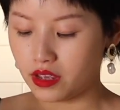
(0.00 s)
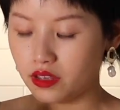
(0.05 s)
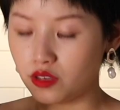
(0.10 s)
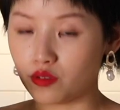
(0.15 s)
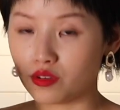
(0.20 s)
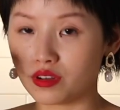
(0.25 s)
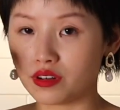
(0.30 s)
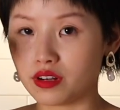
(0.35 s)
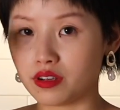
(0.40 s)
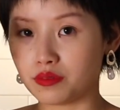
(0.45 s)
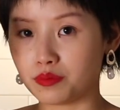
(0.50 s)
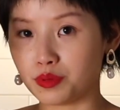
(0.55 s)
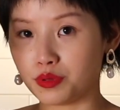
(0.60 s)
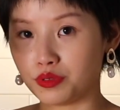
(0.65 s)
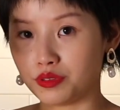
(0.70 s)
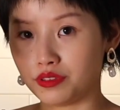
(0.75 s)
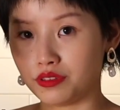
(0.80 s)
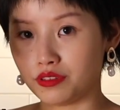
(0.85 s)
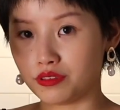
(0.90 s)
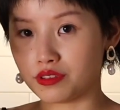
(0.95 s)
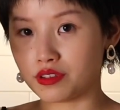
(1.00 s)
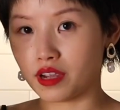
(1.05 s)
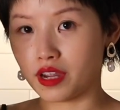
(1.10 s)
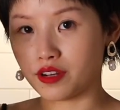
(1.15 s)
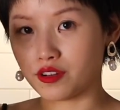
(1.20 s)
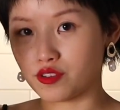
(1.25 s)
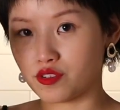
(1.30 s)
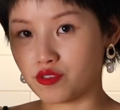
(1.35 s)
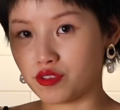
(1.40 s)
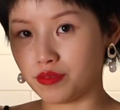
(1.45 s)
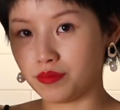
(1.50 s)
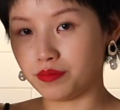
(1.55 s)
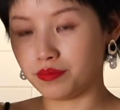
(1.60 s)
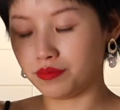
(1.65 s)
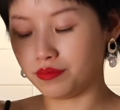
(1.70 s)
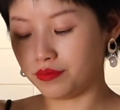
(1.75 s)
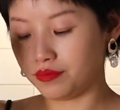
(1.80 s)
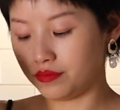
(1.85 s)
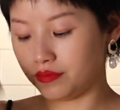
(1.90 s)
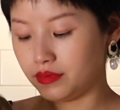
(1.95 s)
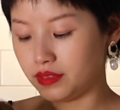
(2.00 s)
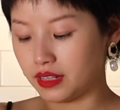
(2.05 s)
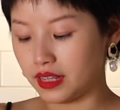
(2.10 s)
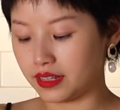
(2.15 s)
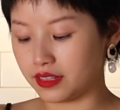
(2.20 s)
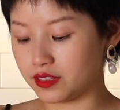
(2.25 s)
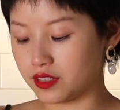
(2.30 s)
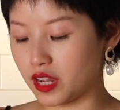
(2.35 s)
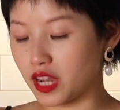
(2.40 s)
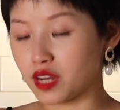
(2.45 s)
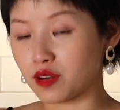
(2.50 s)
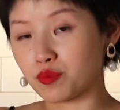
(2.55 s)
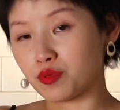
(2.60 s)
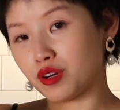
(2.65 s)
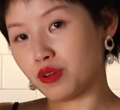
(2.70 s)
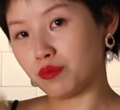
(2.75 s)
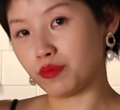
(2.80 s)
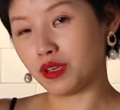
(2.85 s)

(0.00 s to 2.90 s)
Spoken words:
you can now put the tiger shrimp, like tiger prawn